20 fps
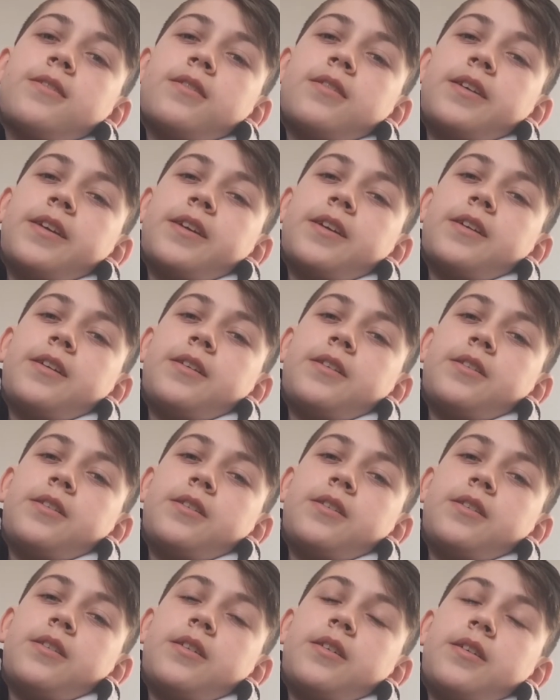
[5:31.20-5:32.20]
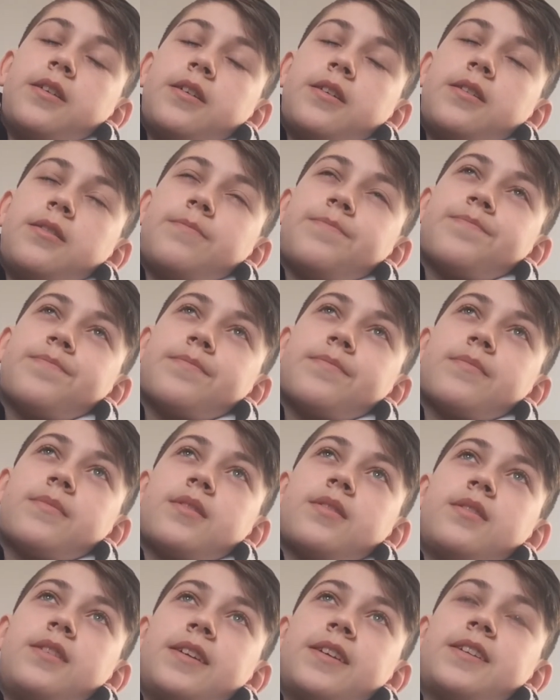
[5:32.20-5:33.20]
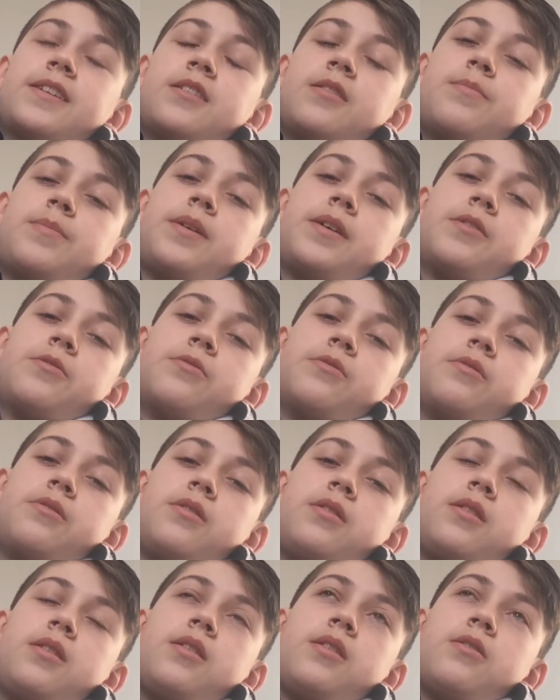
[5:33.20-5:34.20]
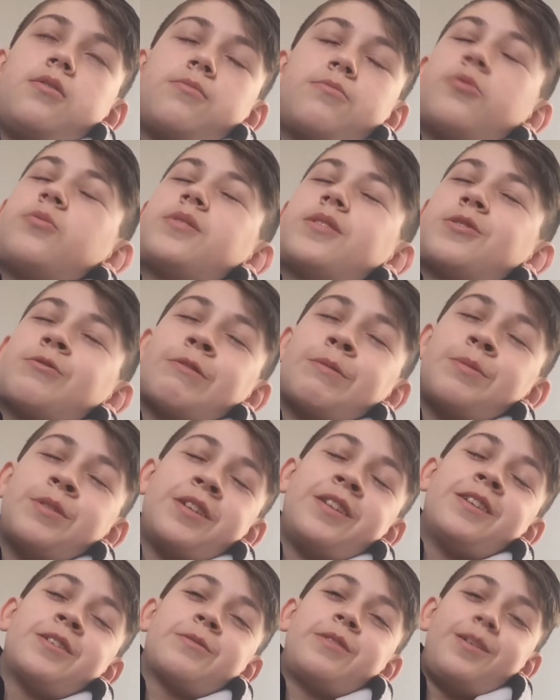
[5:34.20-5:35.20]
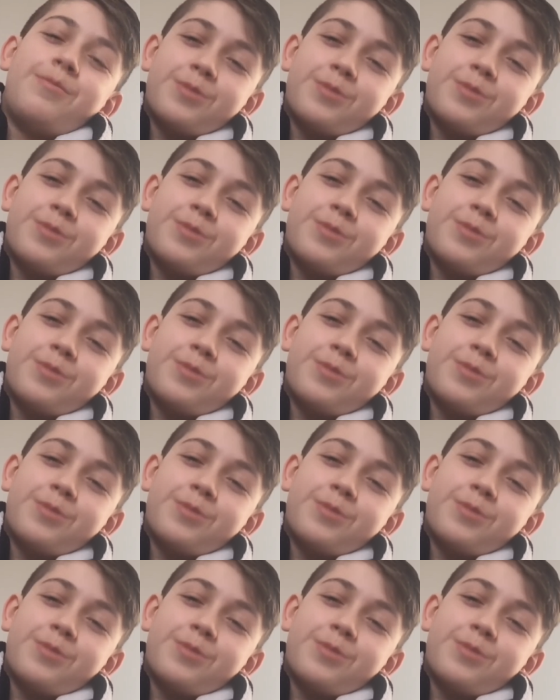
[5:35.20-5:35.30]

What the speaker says: link in the bio, well, description as well.